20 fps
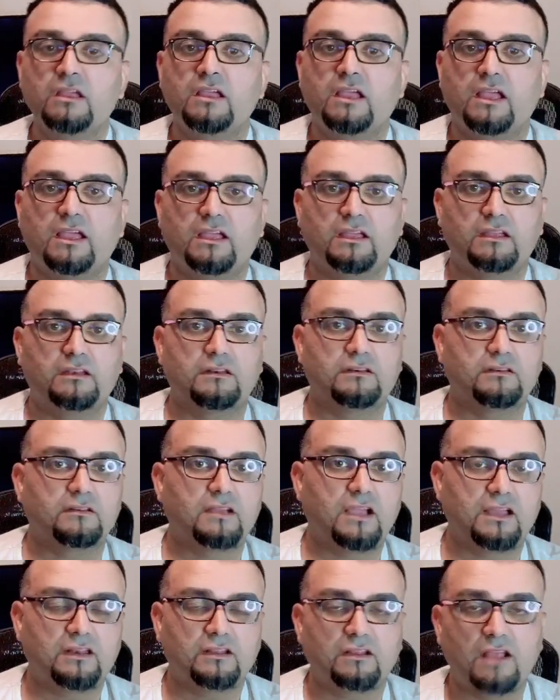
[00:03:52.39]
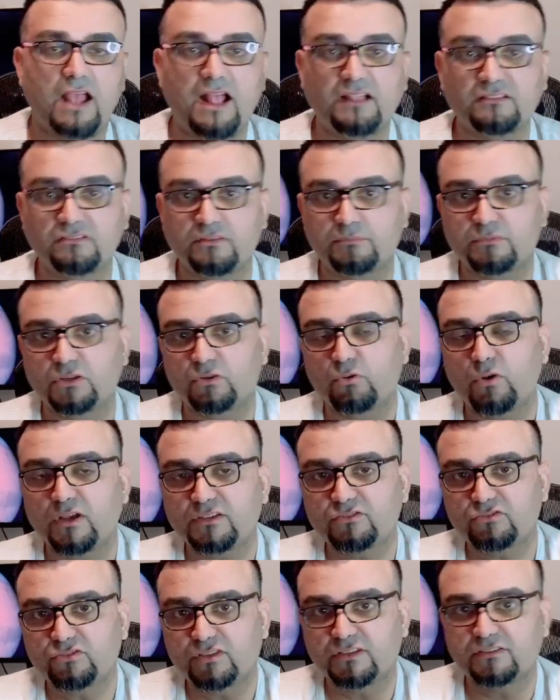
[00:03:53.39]
and kind of ask them the
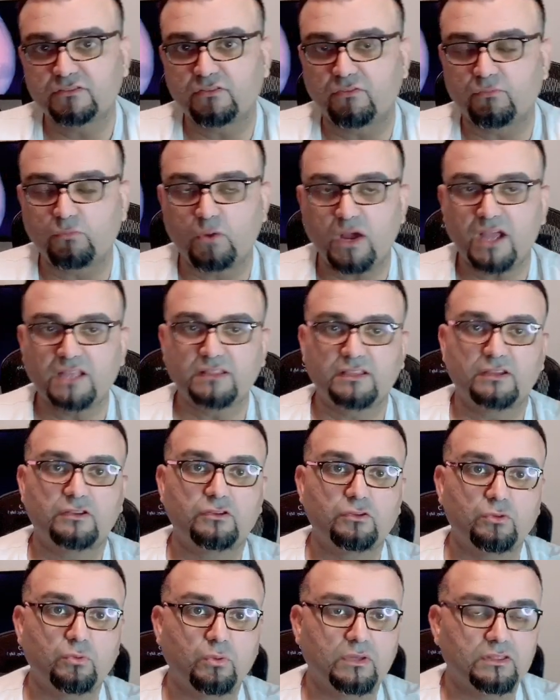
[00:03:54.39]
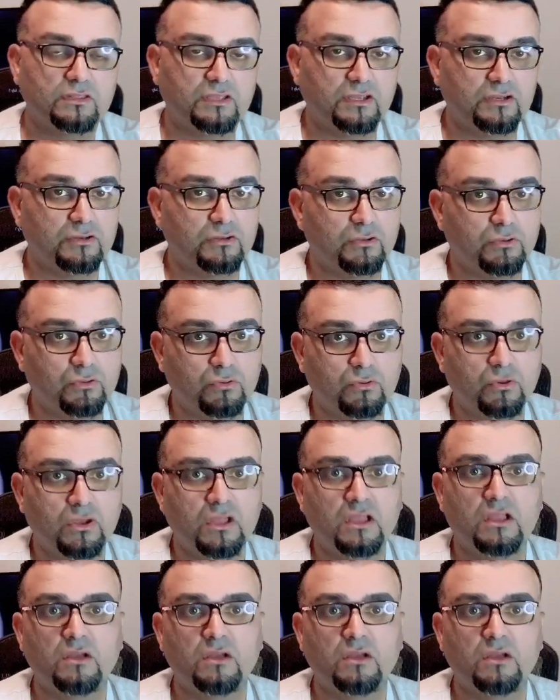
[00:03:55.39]
questions of why they do what they do,